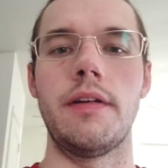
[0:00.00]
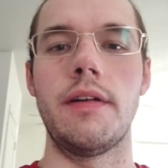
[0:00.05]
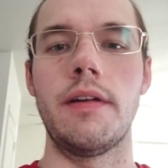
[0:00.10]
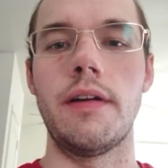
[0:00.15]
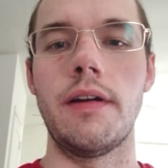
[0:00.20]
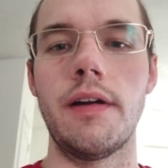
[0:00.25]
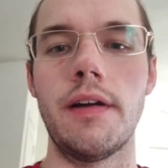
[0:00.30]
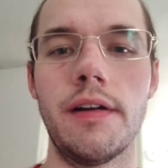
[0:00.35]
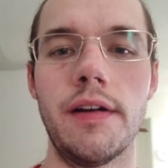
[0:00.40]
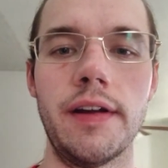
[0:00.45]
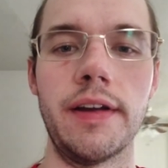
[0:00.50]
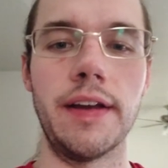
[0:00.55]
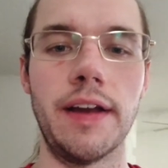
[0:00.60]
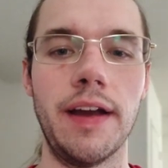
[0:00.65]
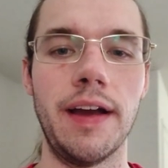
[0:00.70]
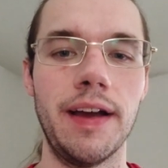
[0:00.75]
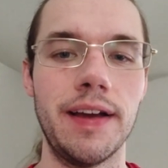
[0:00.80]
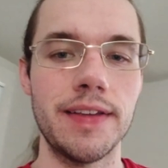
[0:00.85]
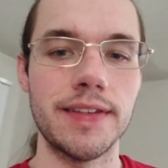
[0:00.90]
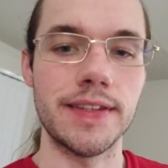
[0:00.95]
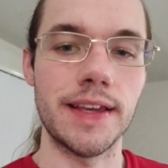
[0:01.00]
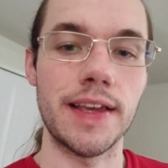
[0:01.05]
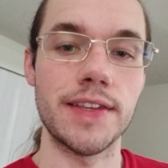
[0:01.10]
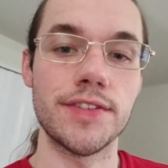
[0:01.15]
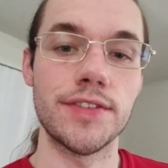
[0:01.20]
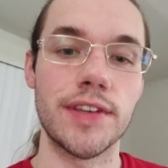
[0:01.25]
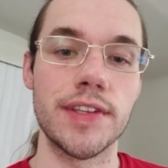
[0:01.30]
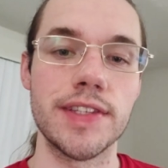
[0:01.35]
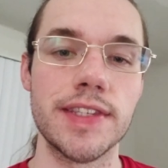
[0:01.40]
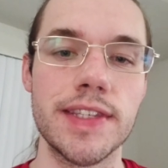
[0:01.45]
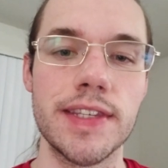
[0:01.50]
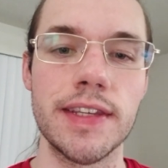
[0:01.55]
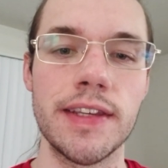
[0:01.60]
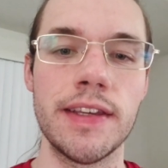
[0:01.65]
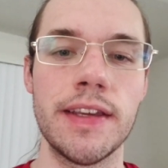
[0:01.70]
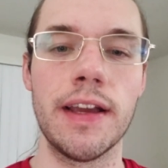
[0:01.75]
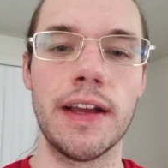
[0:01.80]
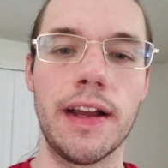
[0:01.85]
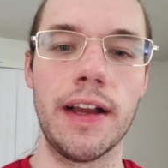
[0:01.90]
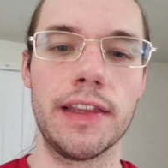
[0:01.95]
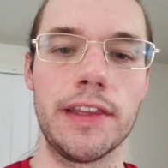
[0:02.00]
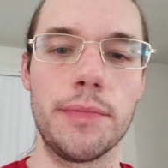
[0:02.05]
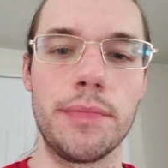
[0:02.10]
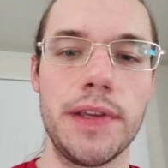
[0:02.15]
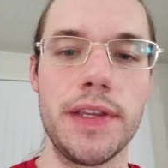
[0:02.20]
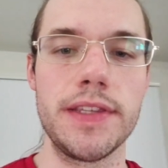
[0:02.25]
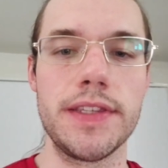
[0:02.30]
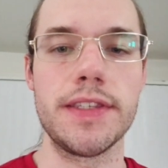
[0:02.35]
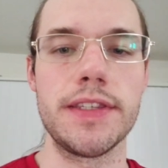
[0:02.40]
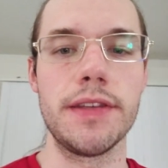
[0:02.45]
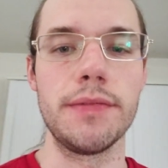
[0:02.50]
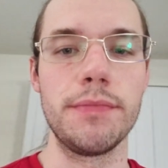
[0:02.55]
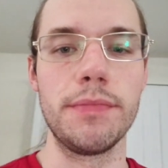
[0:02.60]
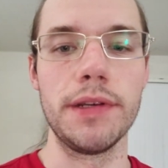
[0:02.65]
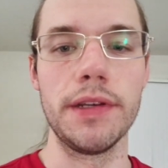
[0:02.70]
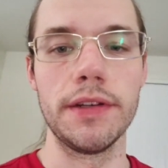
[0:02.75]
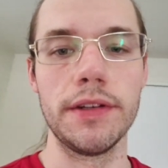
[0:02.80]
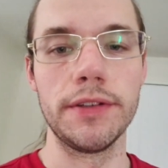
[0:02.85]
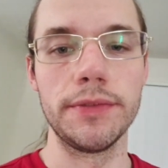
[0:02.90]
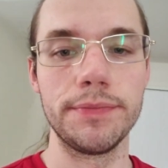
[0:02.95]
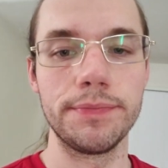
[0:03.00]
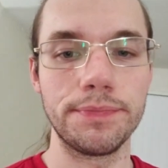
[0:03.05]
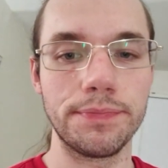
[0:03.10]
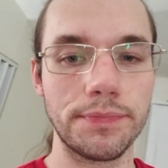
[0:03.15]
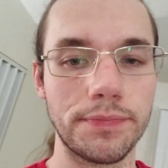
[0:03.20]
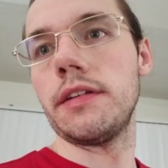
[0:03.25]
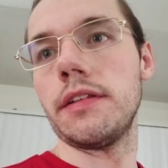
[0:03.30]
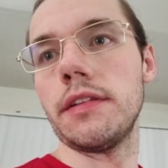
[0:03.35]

All right, guys, as you can see, I got the PC built.